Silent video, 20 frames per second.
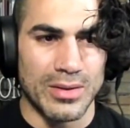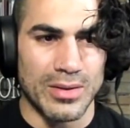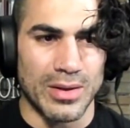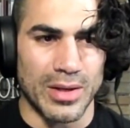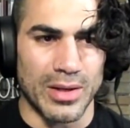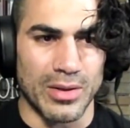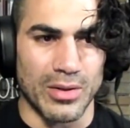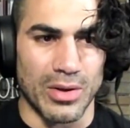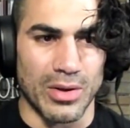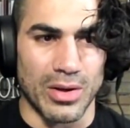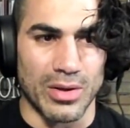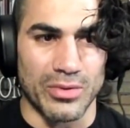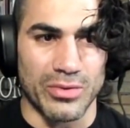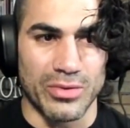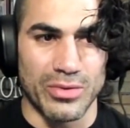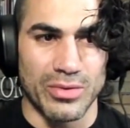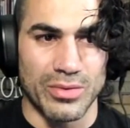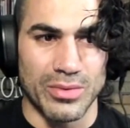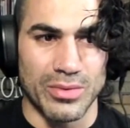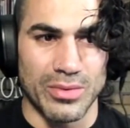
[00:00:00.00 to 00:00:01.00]
I
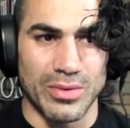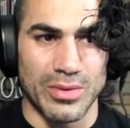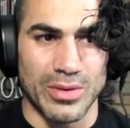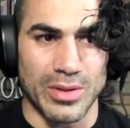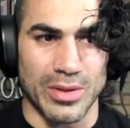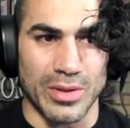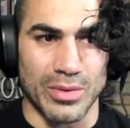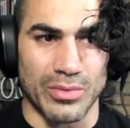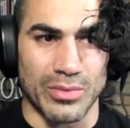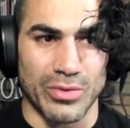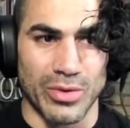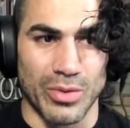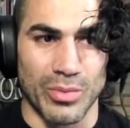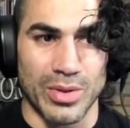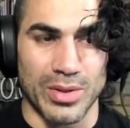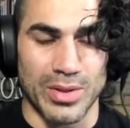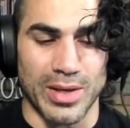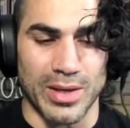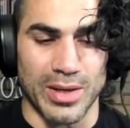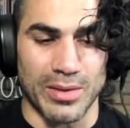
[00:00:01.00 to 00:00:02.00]
lost, you know,
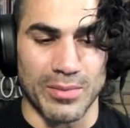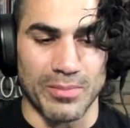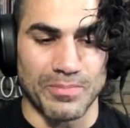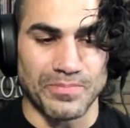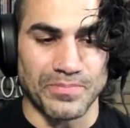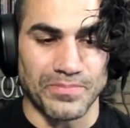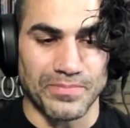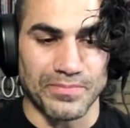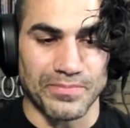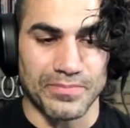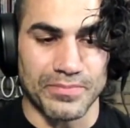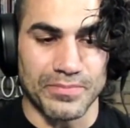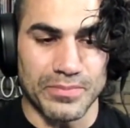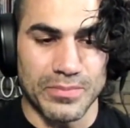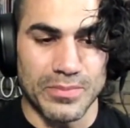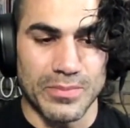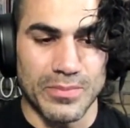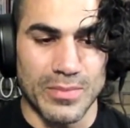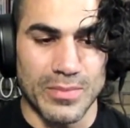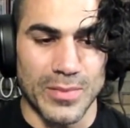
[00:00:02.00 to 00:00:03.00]
someone that
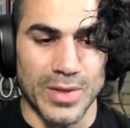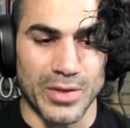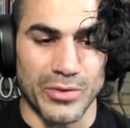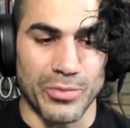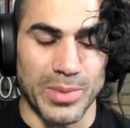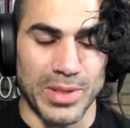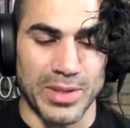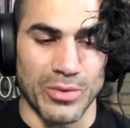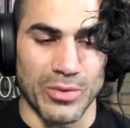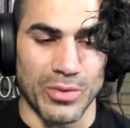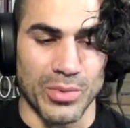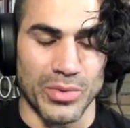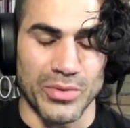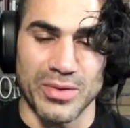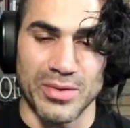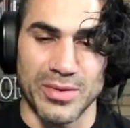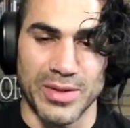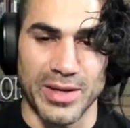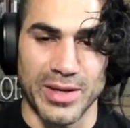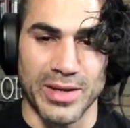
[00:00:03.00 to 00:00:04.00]
I spent almost
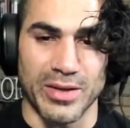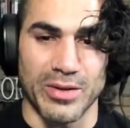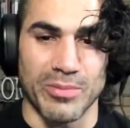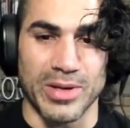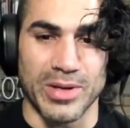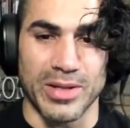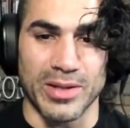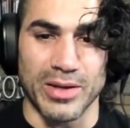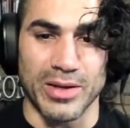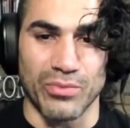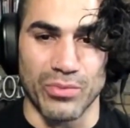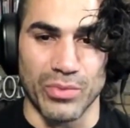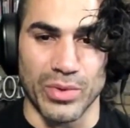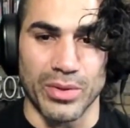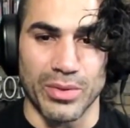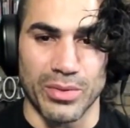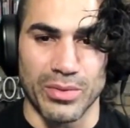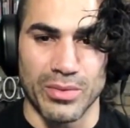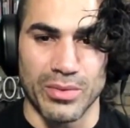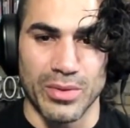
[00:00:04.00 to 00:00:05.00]
a decade of my life
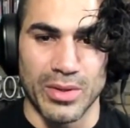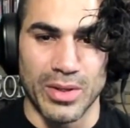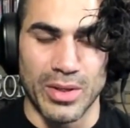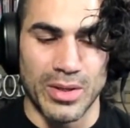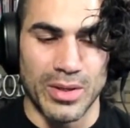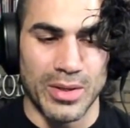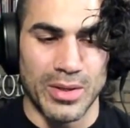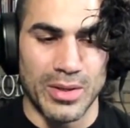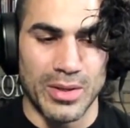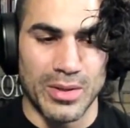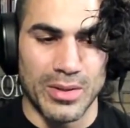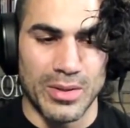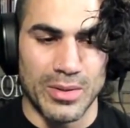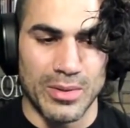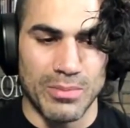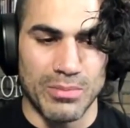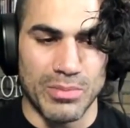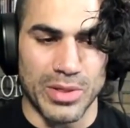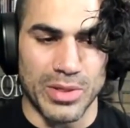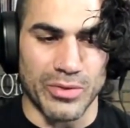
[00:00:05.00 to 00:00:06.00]
with
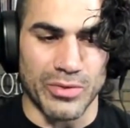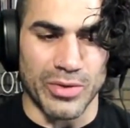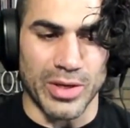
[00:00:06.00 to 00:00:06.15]
because I